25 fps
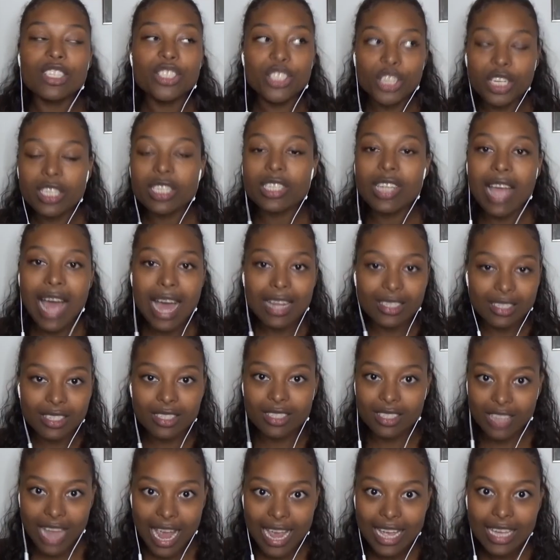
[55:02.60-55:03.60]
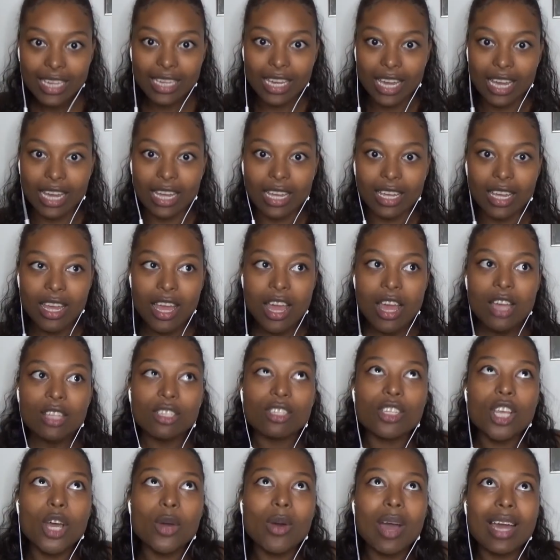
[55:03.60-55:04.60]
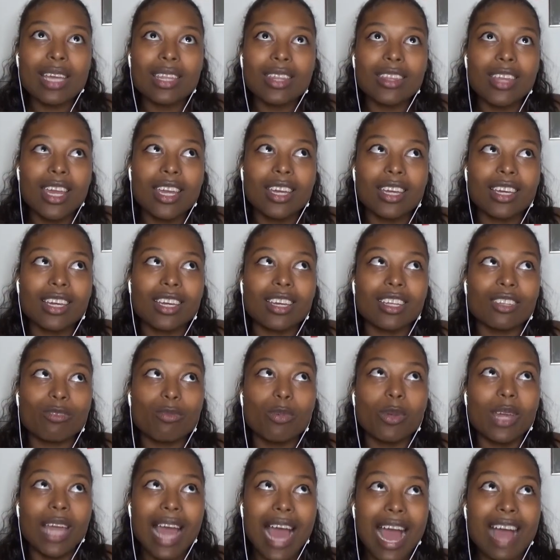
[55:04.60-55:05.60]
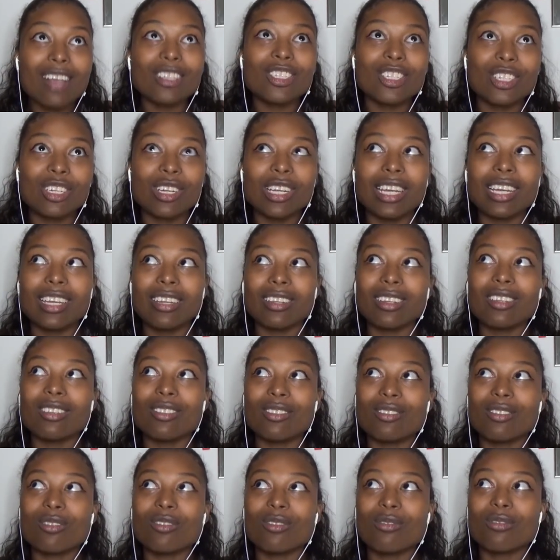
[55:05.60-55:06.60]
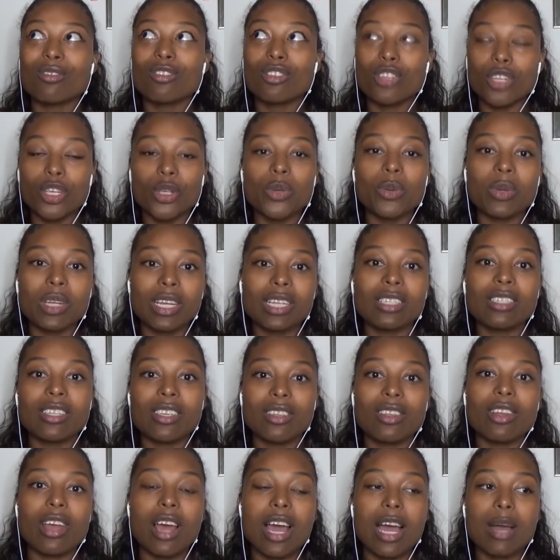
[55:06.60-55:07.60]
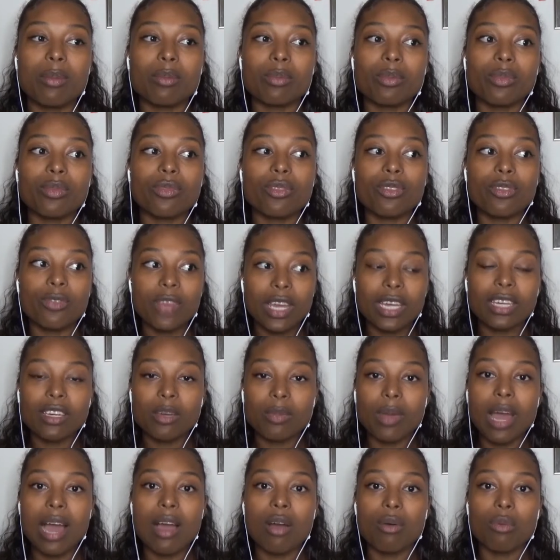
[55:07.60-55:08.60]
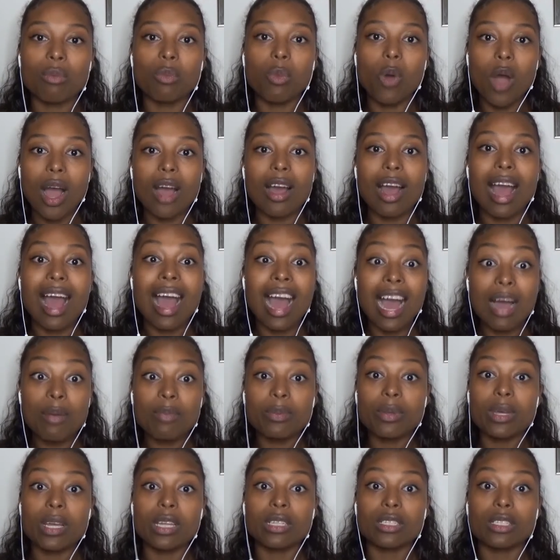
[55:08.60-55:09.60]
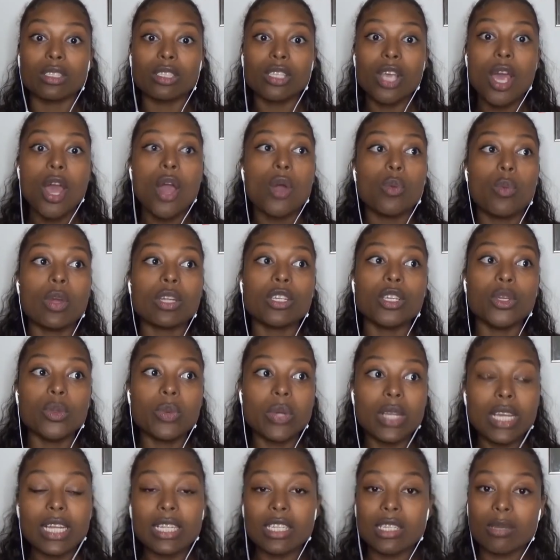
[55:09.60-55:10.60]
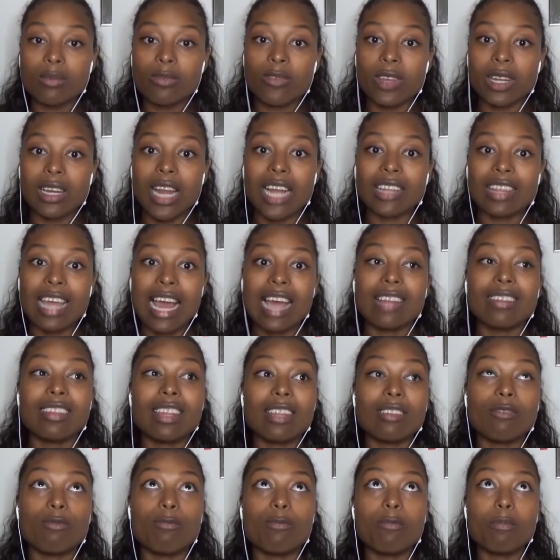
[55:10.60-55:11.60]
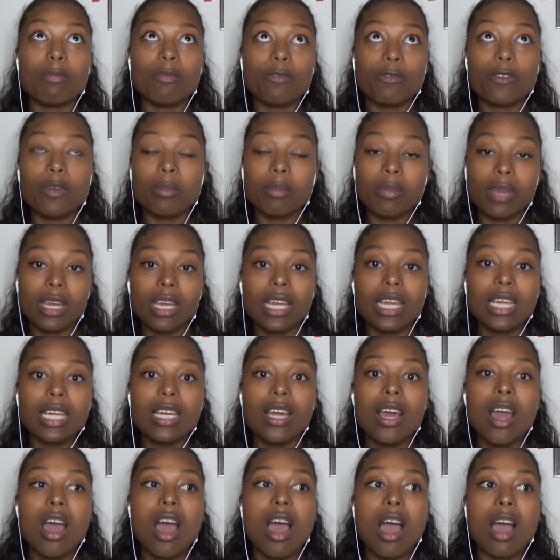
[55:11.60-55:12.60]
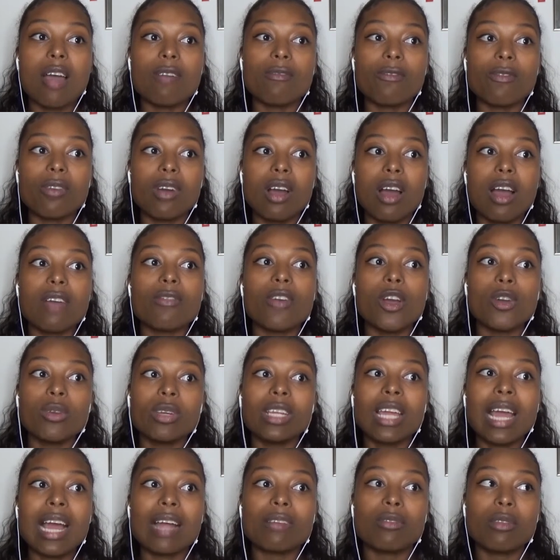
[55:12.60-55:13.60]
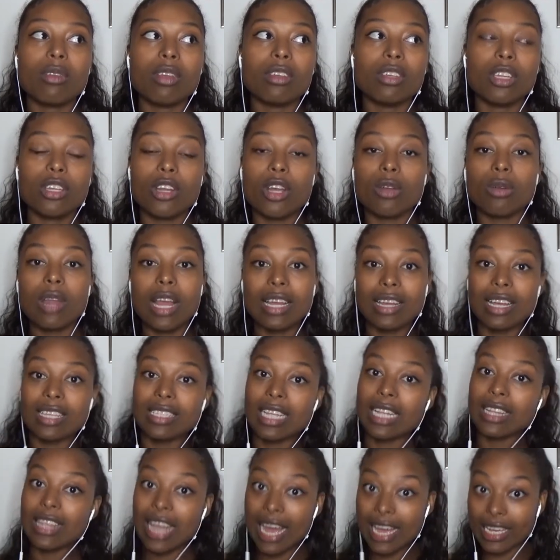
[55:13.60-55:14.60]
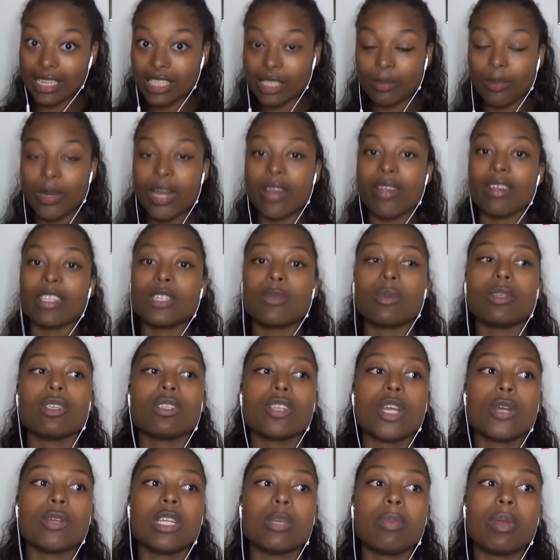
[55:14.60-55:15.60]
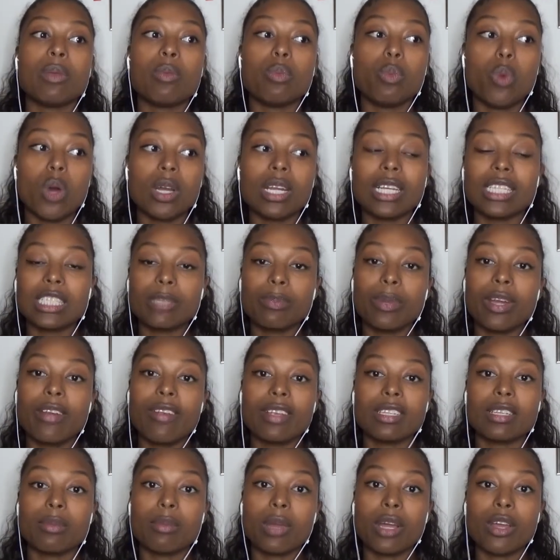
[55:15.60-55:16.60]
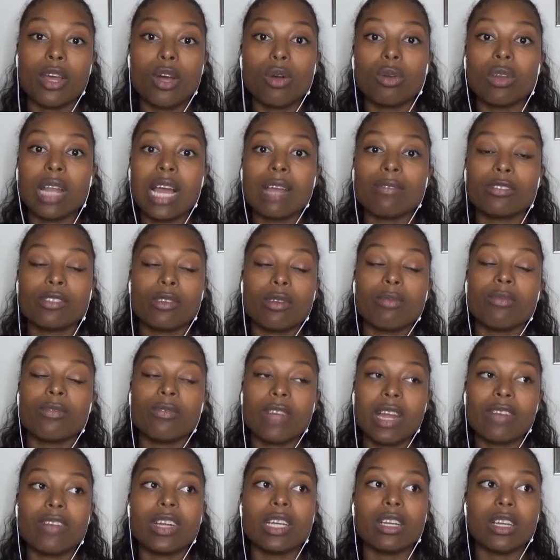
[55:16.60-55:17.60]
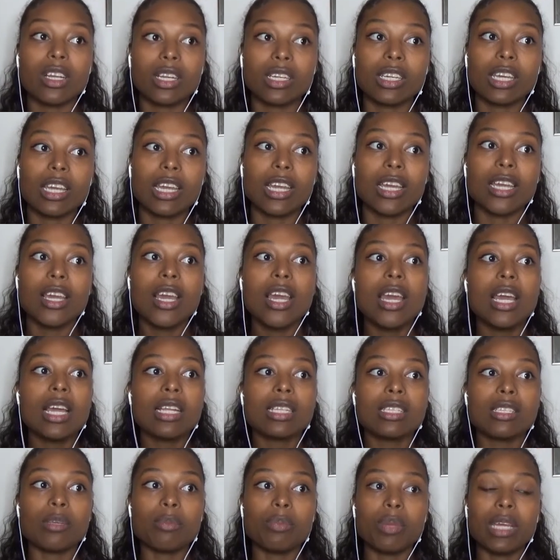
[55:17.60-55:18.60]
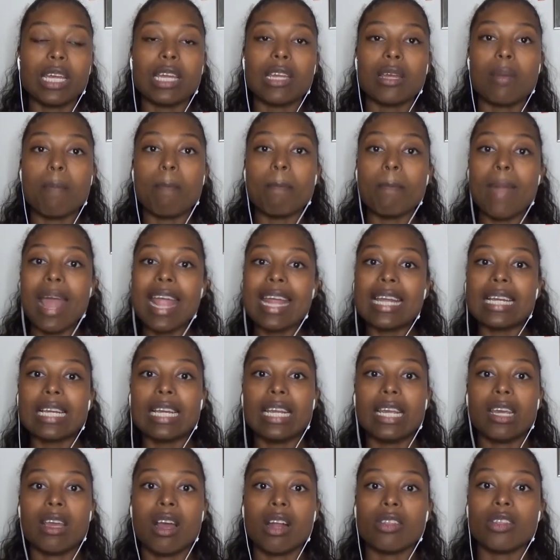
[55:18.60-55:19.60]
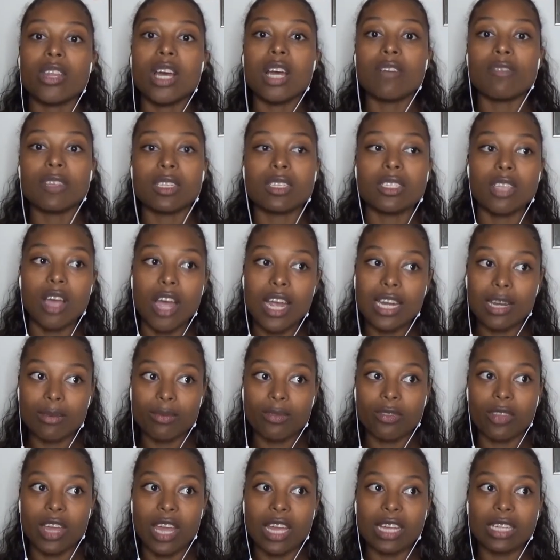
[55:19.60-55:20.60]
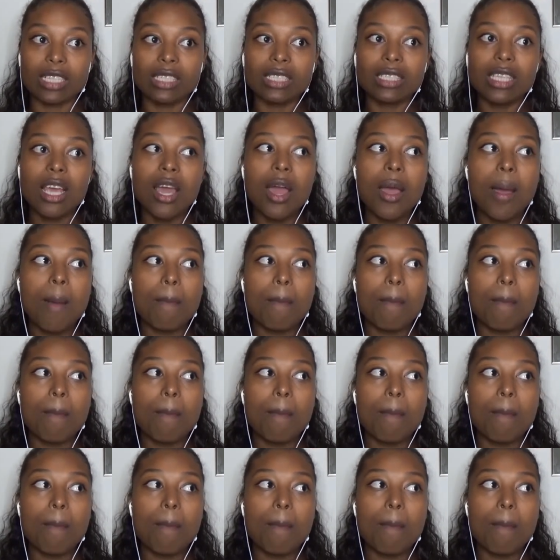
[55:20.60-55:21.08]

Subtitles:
I just had to take it. So I think we actually do need to think about what happens when you need something like that. And for me, I've only had, like I said, that experience, which has only been one experience in my whole life. So I'm very lucky to be mainly on the other side of things.